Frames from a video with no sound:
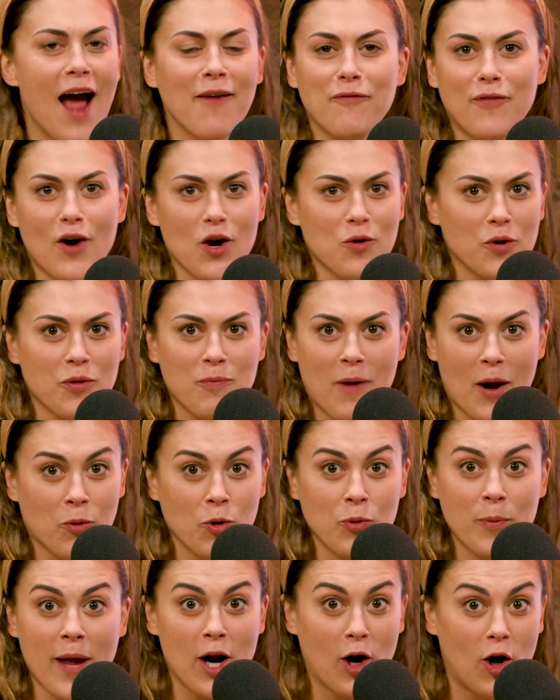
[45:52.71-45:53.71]
I fuck with my
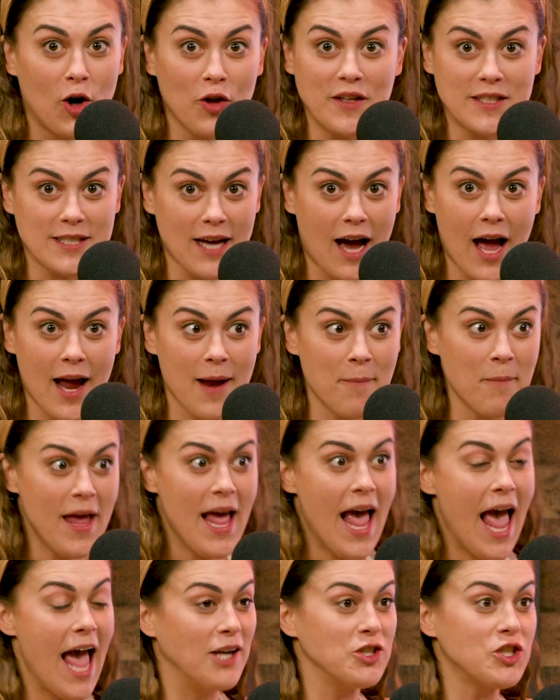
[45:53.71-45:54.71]
roommate all the time,
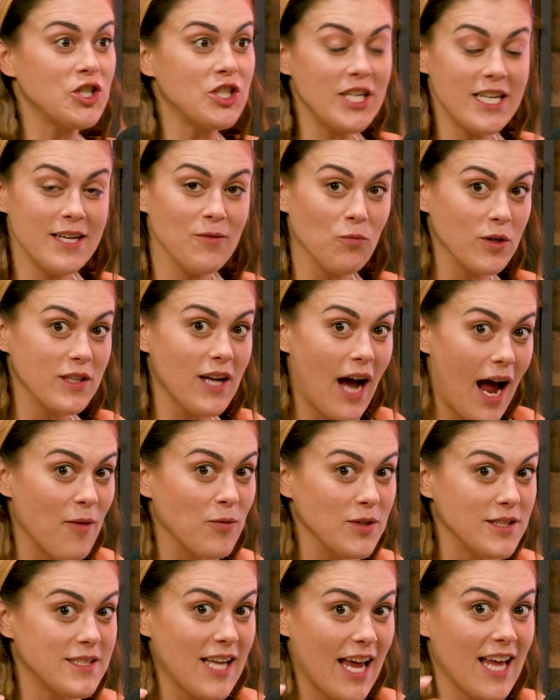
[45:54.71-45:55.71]
and I
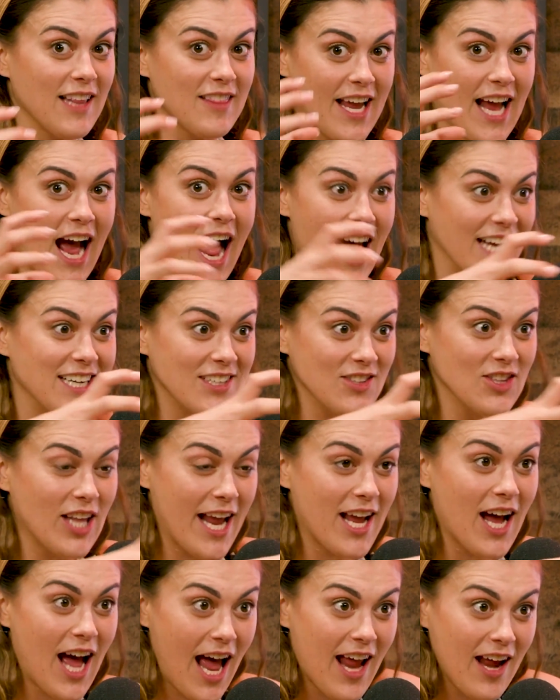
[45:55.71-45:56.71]
would say like
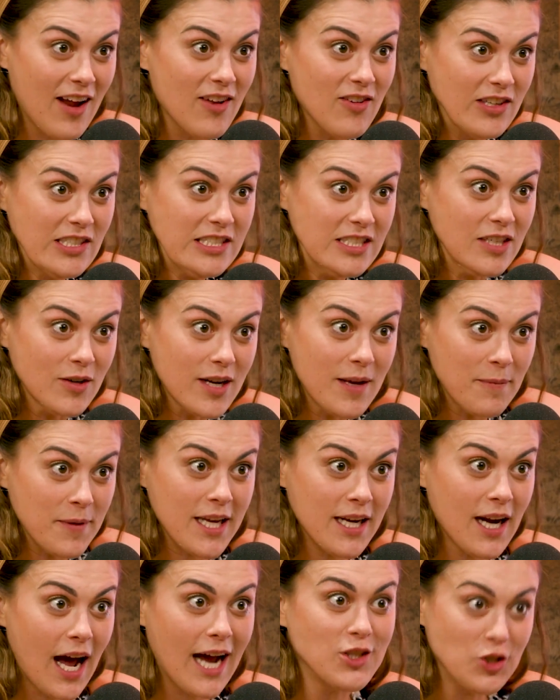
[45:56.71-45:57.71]
you know what I
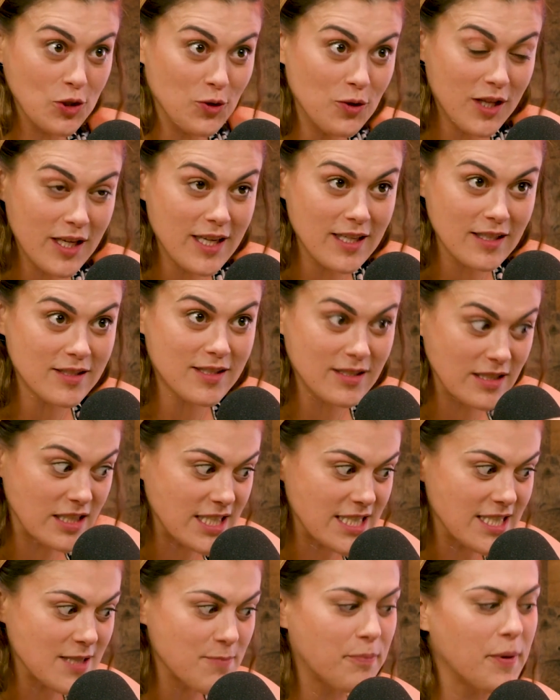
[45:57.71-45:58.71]
mean? I do things
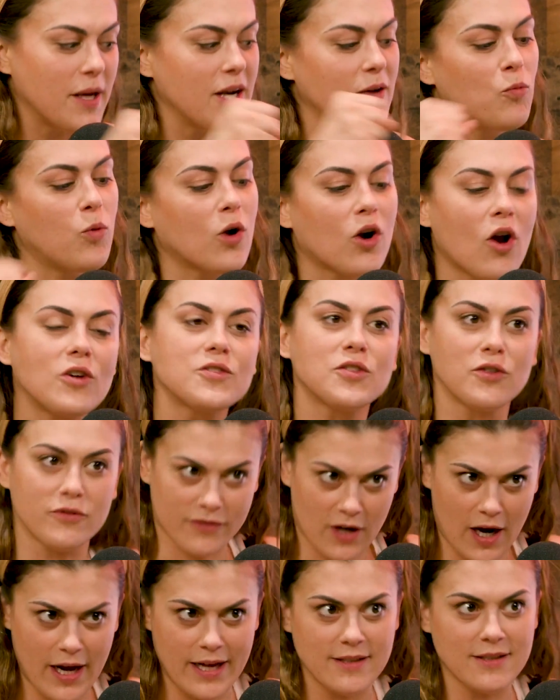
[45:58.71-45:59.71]
like, but we're also
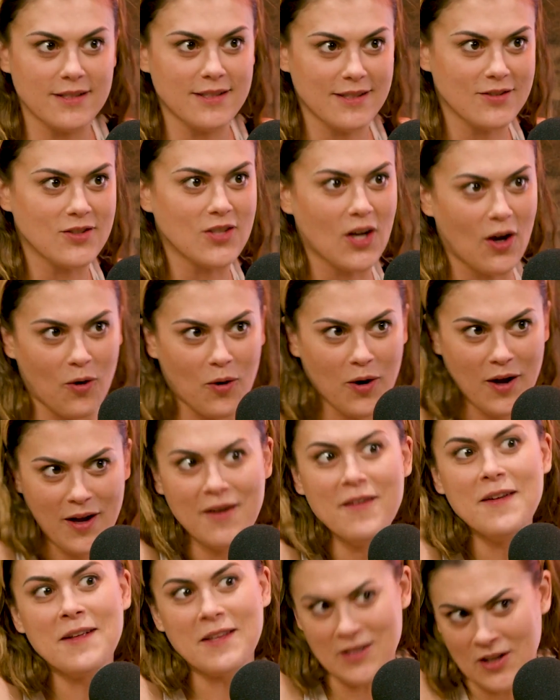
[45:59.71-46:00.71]
friends, so
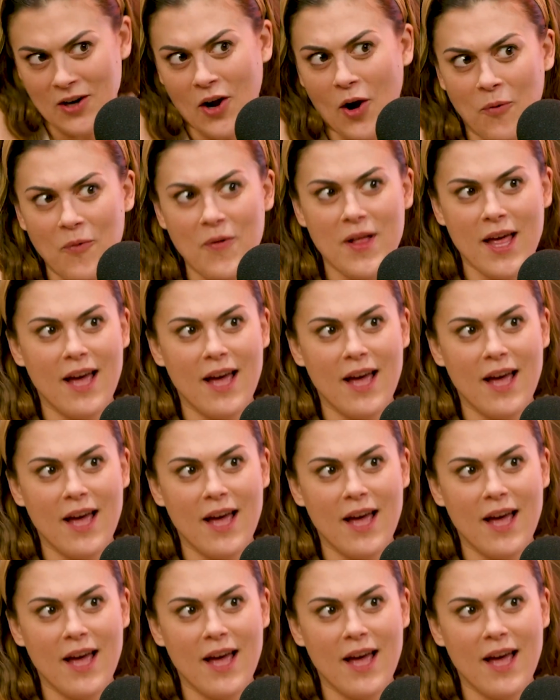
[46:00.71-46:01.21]
you know.